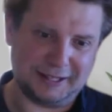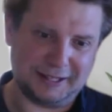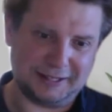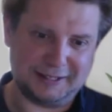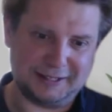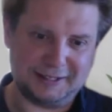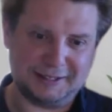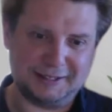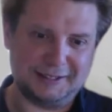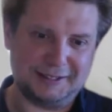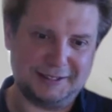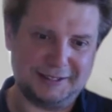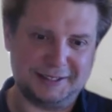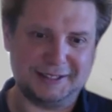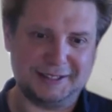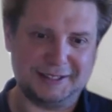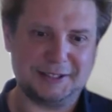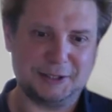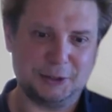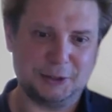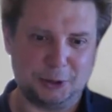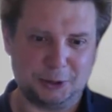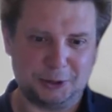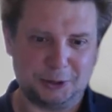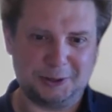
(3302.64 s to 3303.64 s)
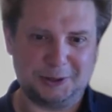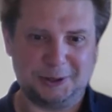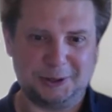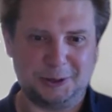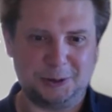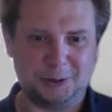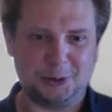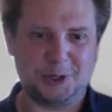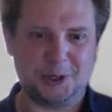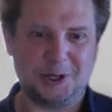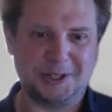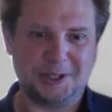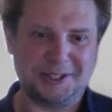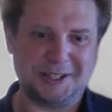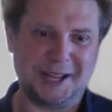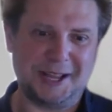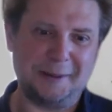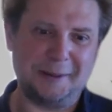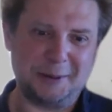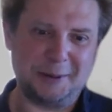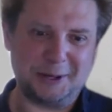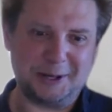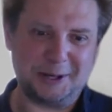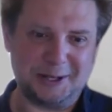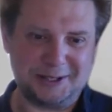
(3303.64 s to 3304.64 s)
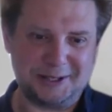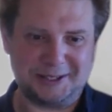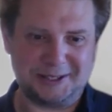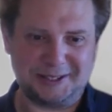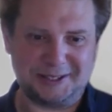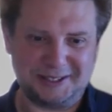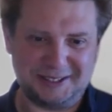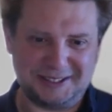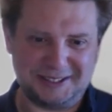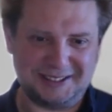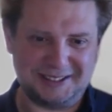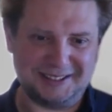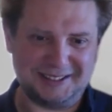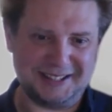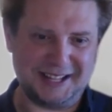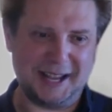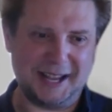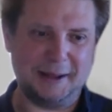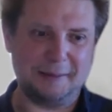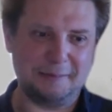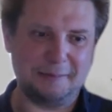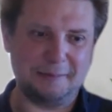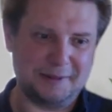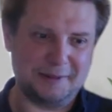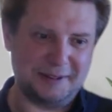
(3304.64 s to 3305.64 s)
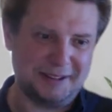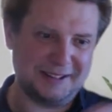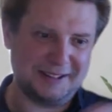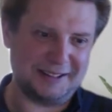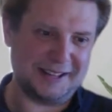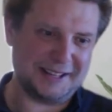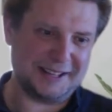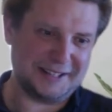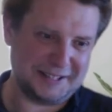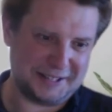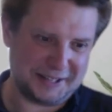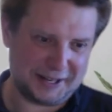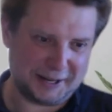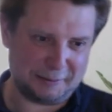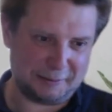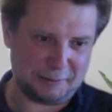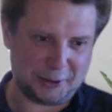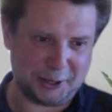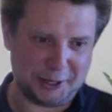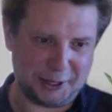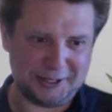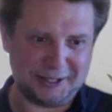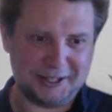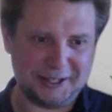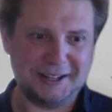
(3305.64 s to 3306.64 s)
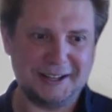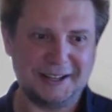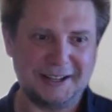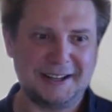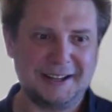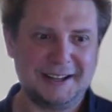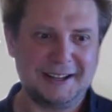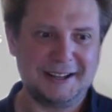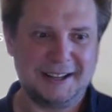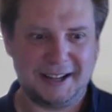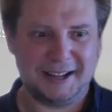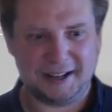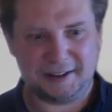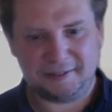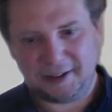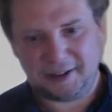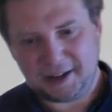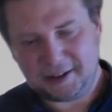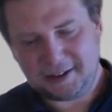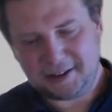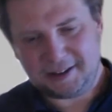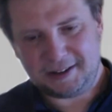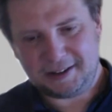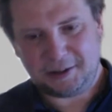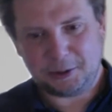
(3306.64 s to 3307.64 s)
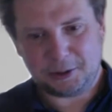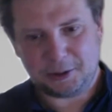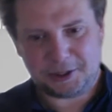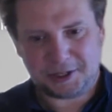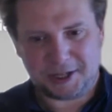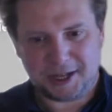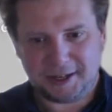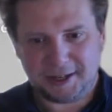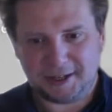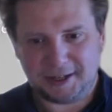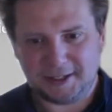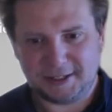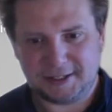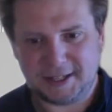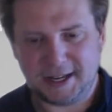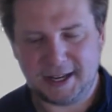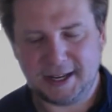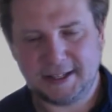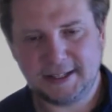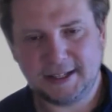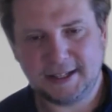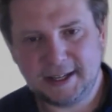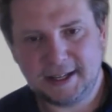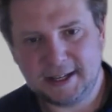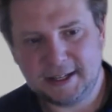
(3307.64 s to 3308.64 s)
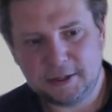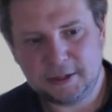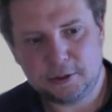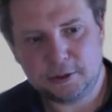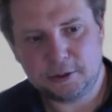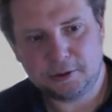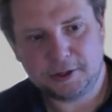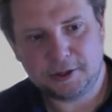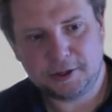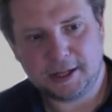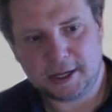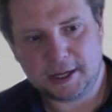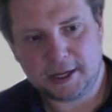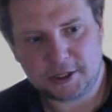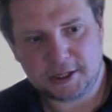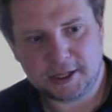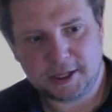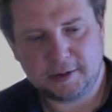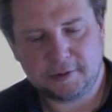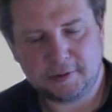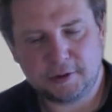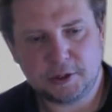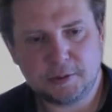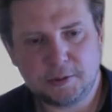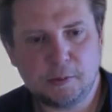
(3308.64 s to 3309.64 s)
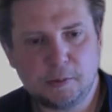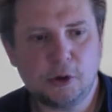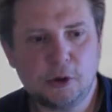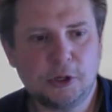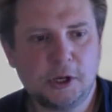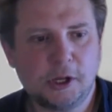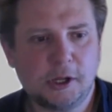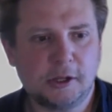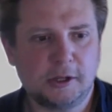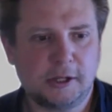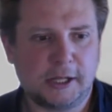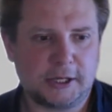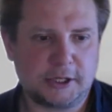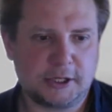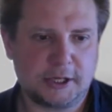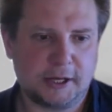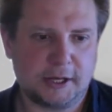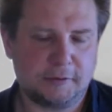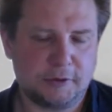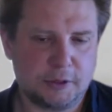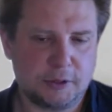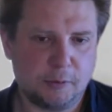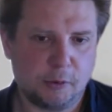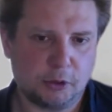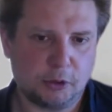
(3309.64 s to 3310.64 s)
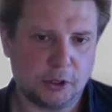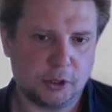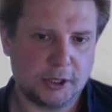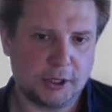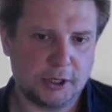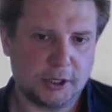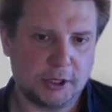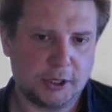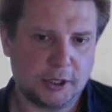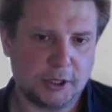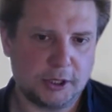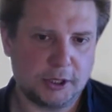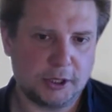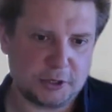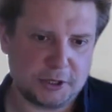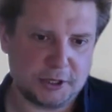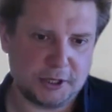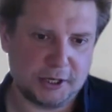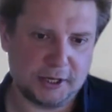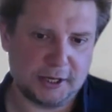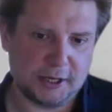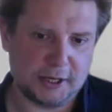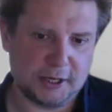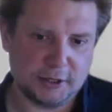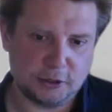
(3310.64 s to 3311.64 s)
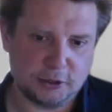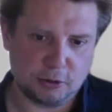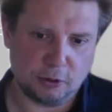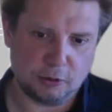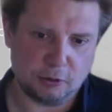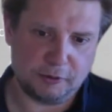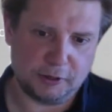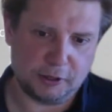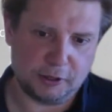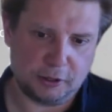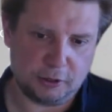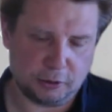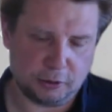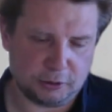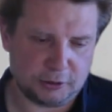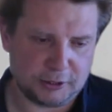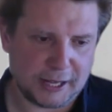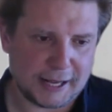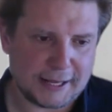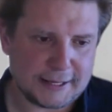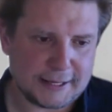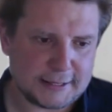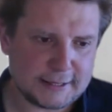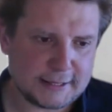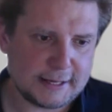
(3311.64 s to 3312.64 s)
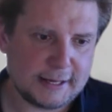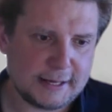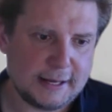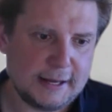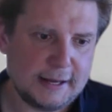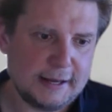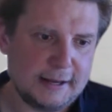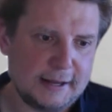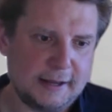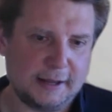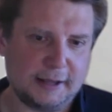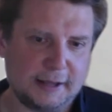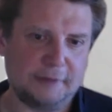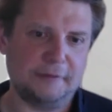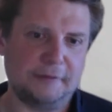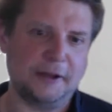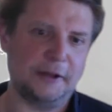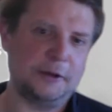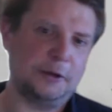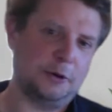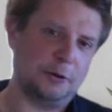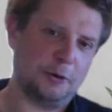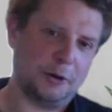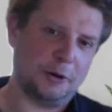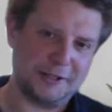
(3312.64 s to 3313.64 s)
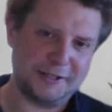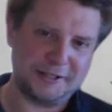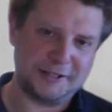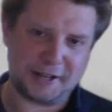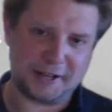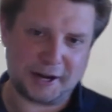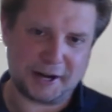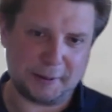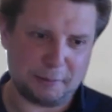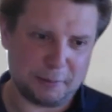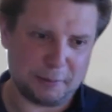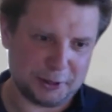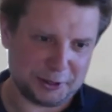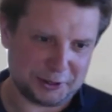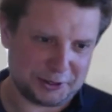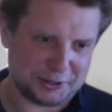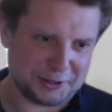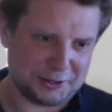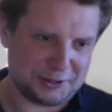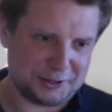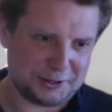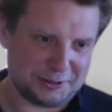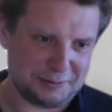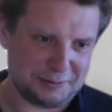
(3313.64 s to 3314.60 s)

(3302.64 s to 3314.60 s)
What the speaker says: like it's not Eugene Steinberg, it's name, last name, right? And then you're sending it to the large language model. Large language model is processing and solving your task, and then you unscramble it.